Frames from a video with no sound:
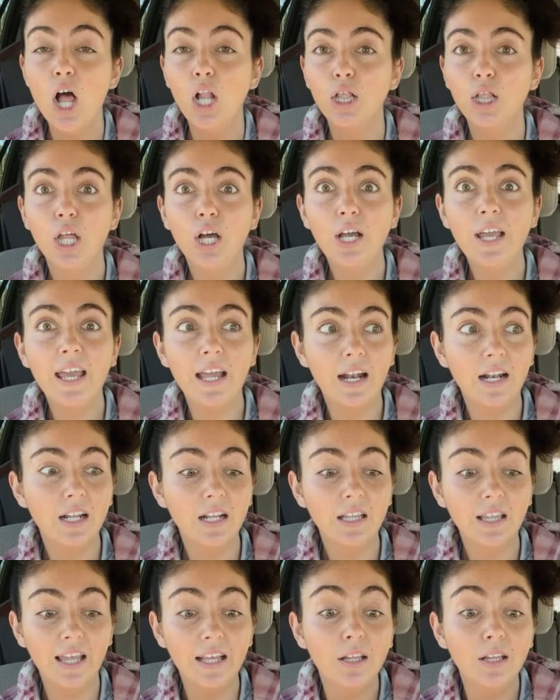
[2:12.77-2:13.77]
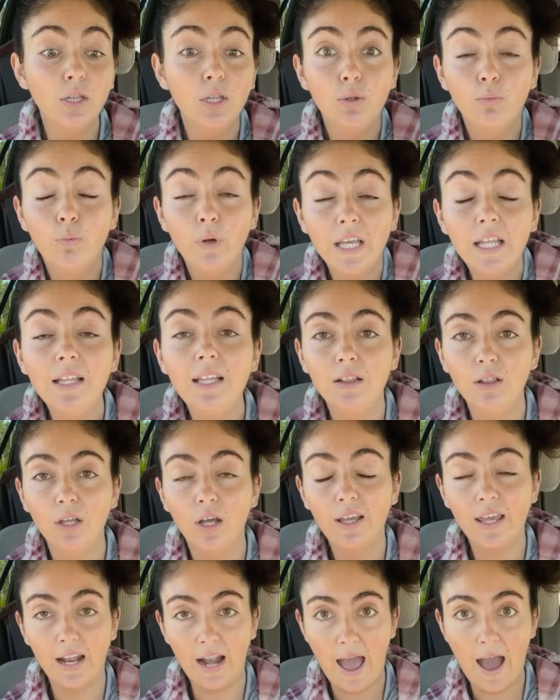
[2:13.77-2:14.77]
look at, like, really
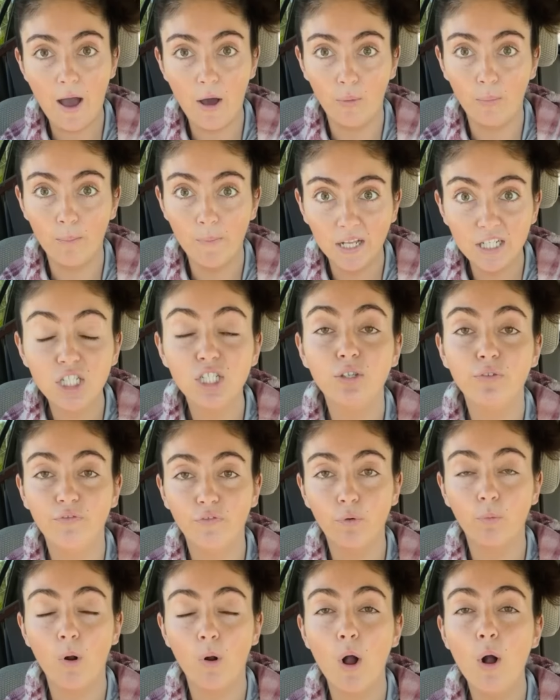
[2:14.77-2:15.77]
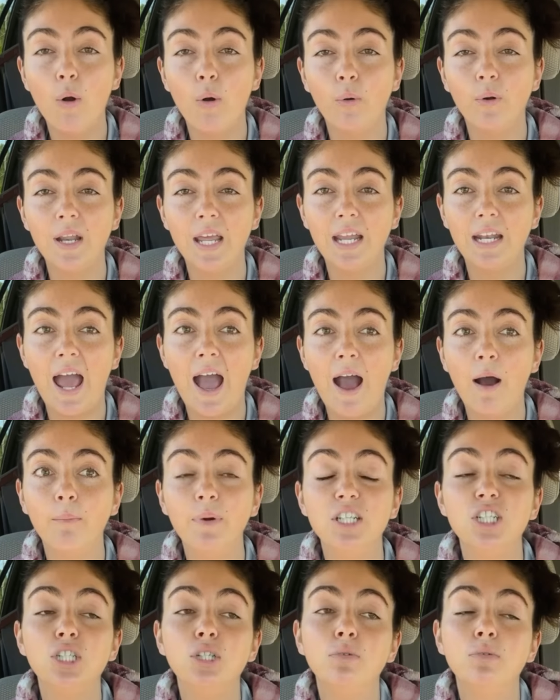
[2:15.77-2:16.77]
look at how much you've grown and how
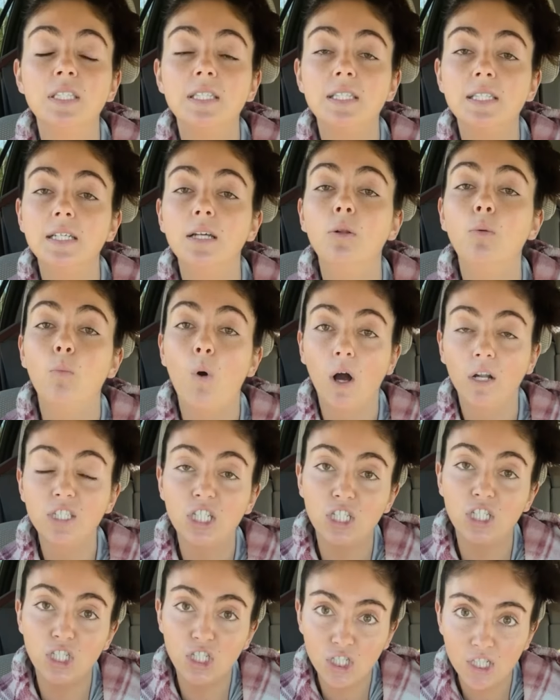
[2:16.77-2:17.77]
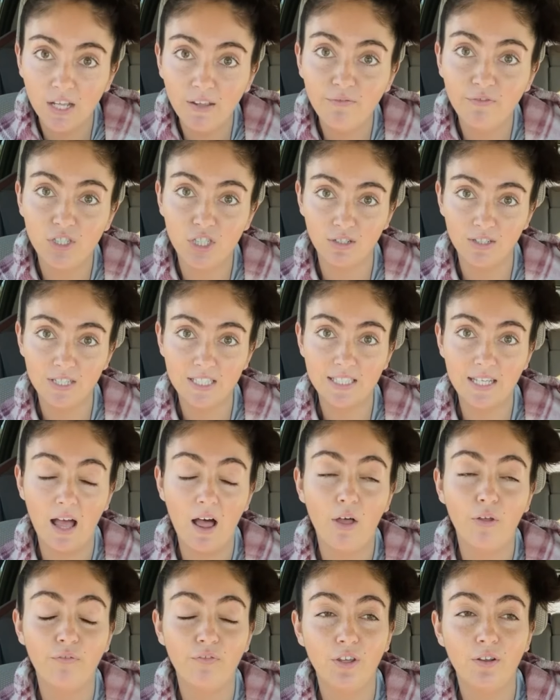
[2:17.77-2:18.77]
much you still want to shift
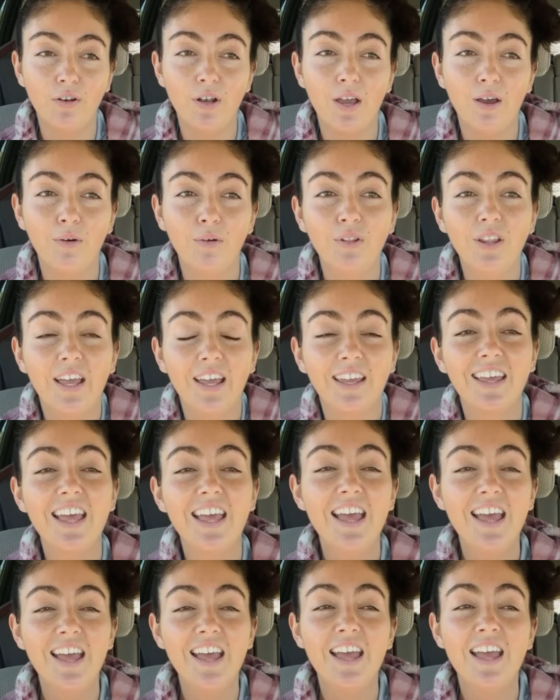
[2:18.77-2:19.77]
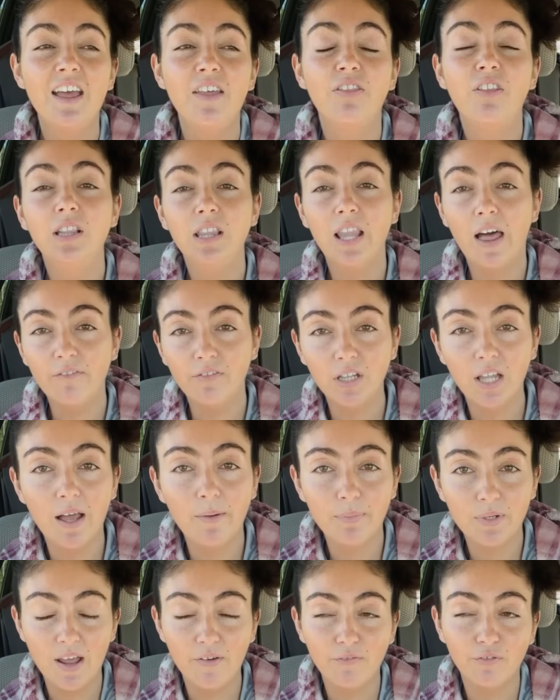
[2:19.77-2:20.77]
yourself, you know? Like, the level
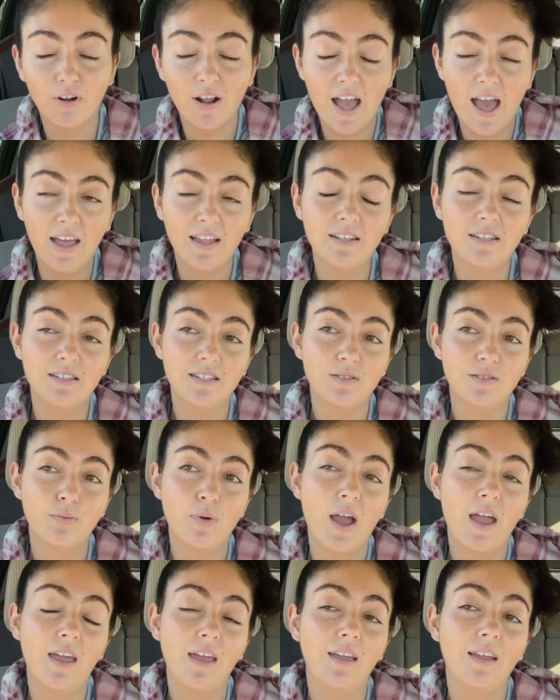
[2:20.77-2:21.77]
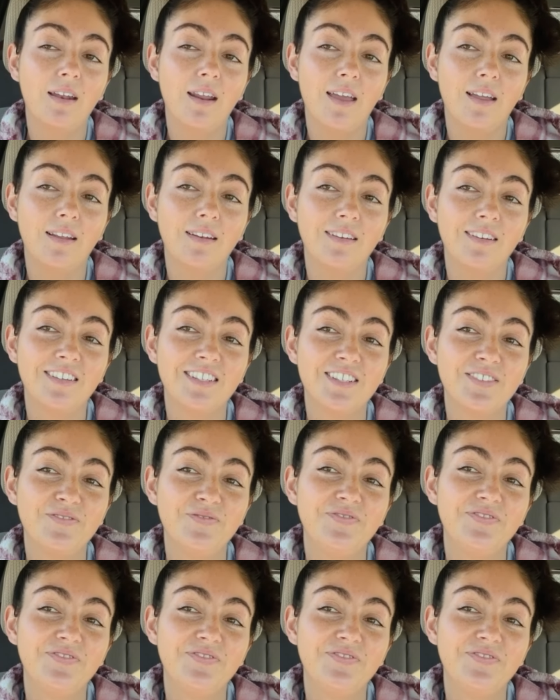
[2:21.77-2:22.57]
up never ends, right? And